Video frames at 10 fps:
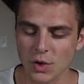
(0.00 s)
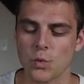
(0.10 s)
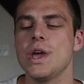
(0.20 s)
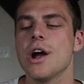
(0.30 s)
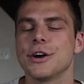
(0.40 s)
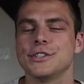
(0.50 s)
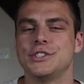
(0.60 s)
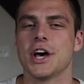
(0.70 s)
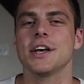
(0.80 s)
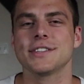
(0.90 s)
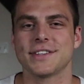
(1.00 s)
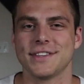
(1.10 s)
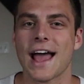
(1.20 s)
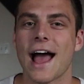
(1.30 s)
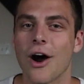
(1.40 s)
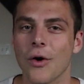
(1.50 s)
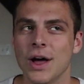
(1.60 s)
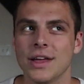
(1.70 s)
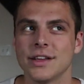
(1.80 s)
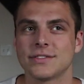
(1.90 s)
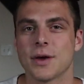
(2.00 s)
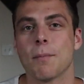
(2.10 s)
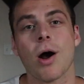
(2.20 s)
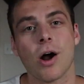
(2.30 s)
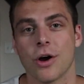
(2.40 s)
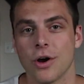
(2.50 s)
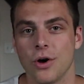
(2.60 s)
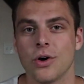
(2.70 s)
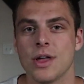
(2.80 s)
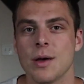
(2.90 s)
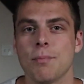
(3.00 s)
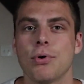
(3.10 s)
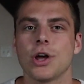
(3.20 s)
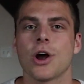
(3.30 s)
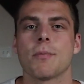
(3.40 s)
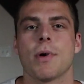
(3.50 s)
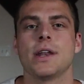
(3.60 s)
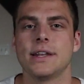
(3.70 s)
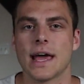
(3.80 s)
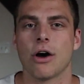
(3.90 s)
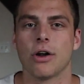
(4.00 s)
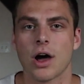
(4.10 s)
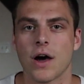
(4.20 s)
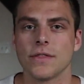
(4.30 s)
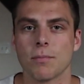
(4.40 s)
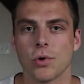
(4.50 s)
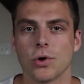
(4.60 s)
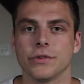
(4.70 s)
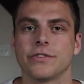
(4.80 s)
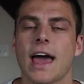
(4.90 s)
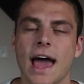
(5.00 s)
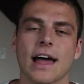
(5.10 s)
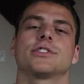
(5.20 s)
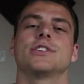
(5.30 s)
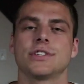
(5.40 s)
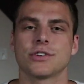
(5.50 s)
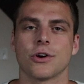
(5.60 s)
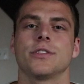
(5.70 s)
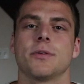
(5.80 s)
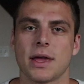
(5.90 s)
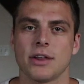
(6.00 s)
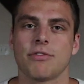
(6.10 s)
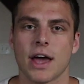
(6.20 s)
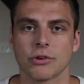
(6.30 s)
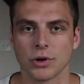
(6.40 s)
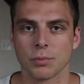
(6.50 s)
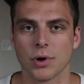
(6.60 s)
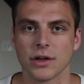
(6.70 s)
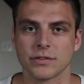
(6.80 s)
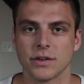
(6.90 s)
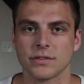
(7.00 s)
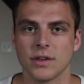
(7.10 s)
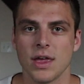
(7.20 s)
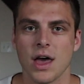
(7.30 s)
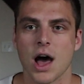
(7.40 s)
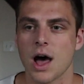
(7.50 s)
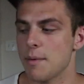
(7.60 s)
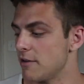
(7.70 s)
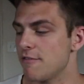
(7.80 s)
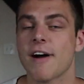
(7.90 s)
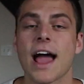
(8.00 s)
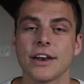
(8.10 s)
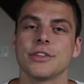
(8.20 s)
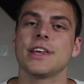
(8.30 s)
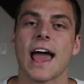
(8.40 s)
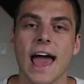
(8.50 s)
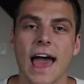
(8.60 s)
We are just now, tomorrow, putting our money down on the molds to actually start the manufacturing process and finally